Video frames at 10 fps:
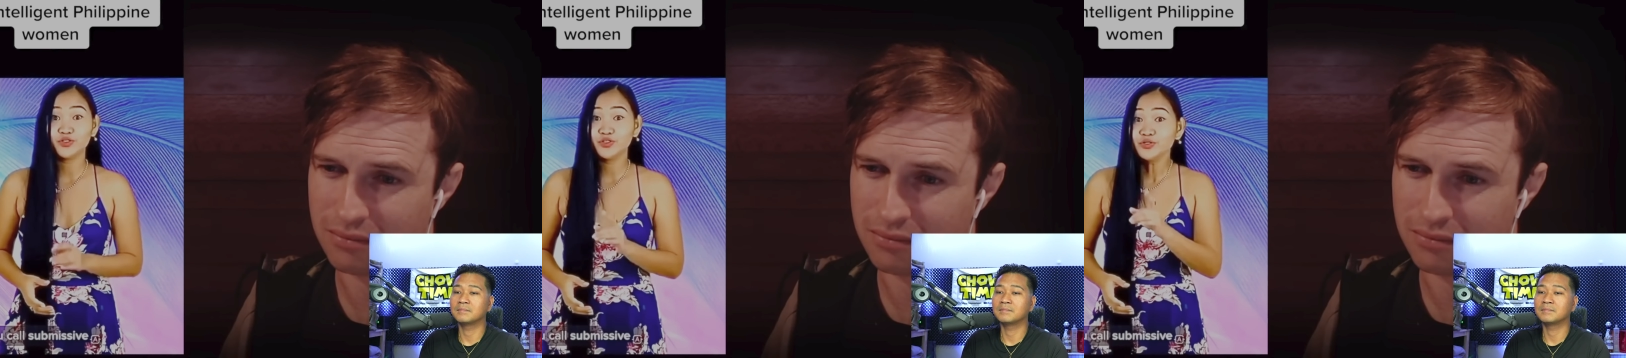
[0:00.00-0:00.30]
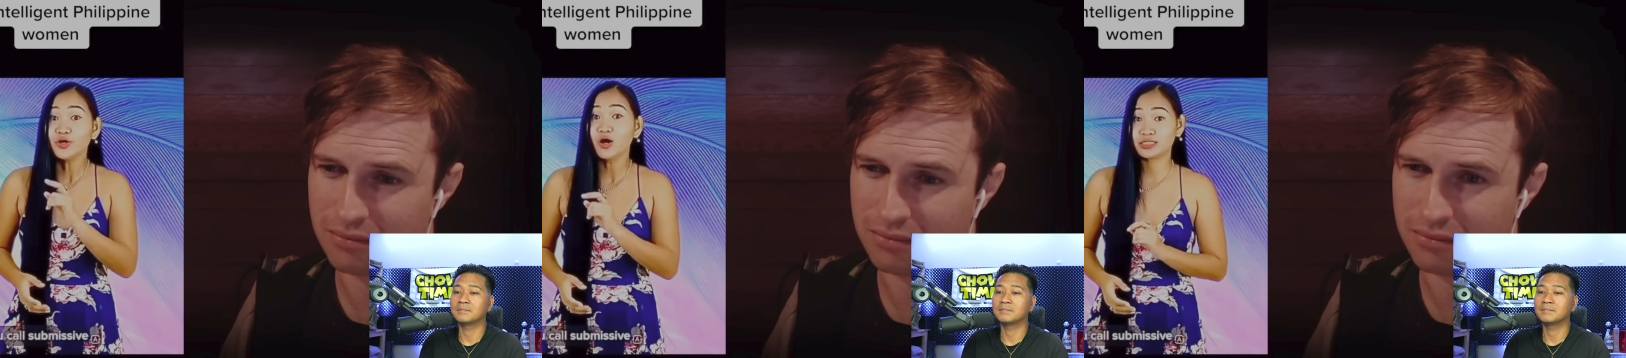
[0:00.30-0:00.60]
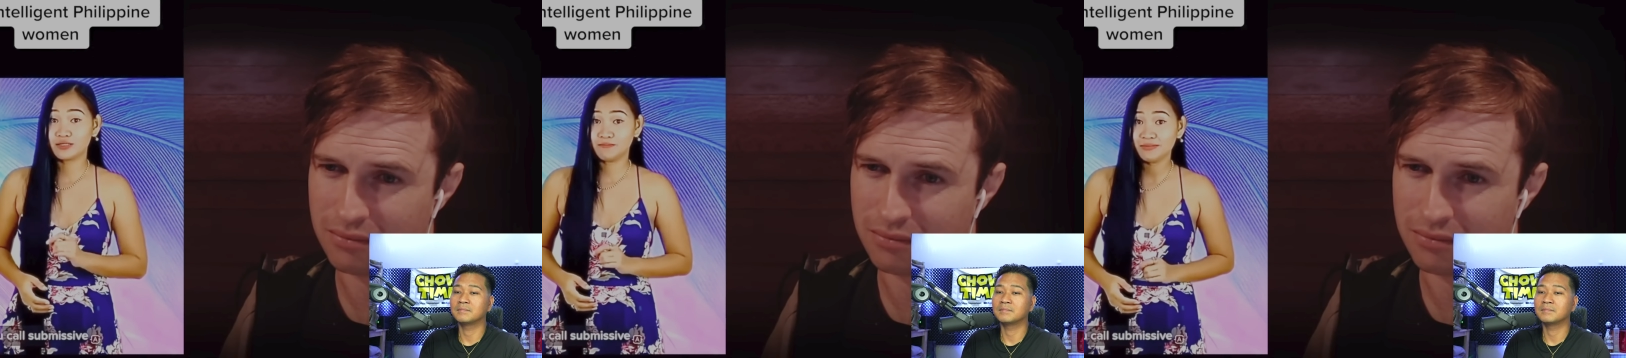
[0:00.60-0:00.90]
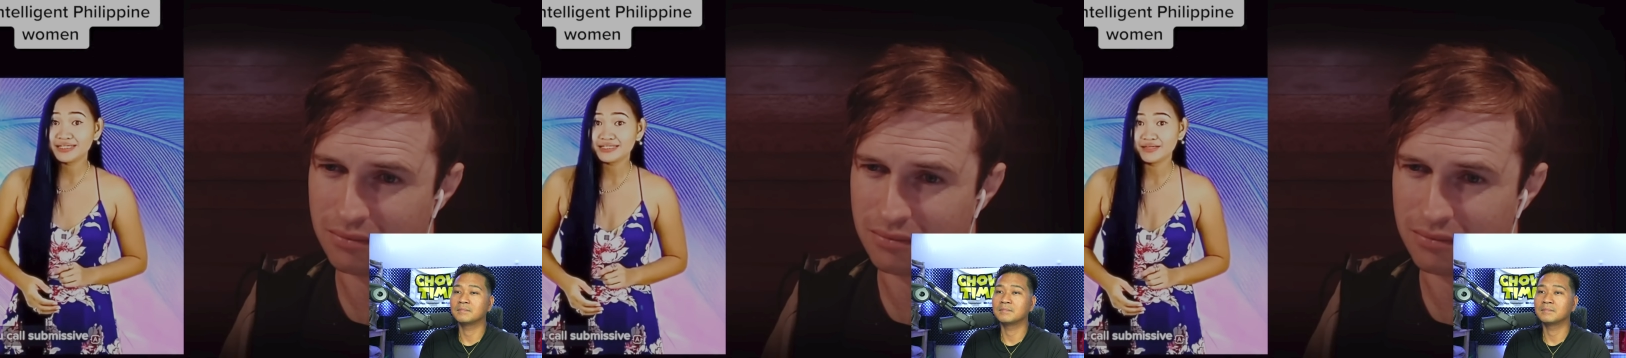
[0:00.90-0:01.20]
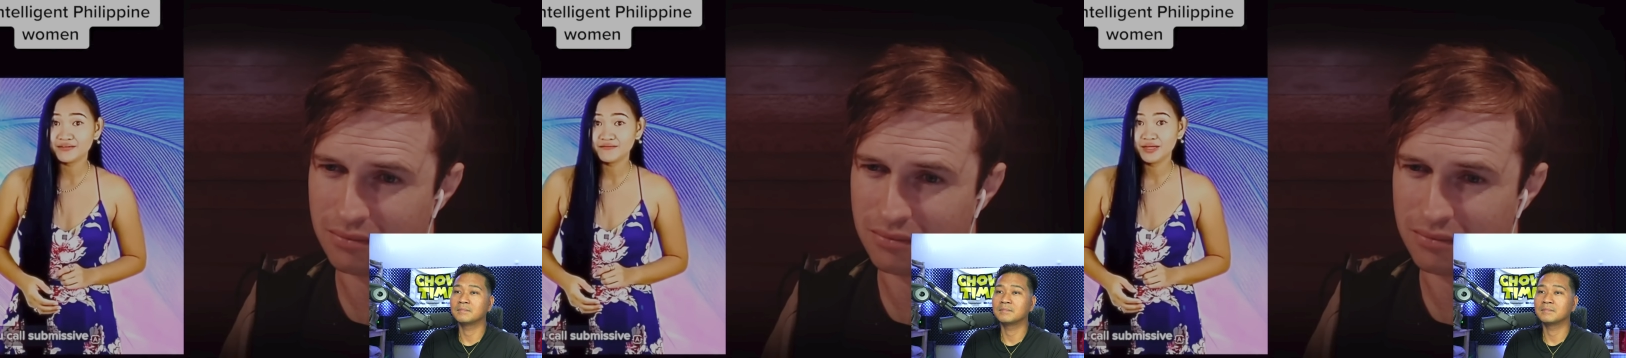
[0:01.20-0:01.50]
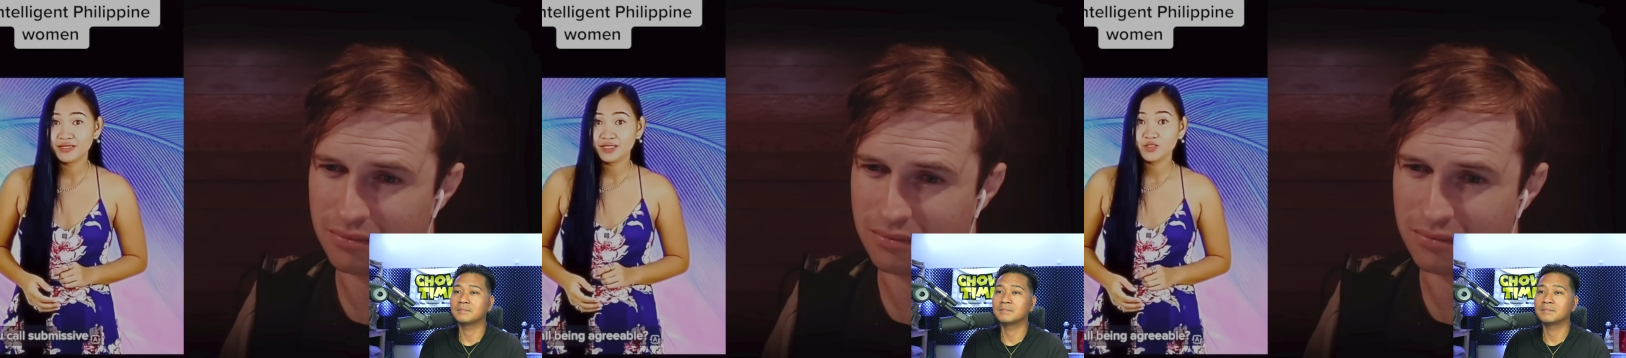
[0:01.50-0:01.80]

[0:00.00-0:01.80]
Speaker 1: you call submissive is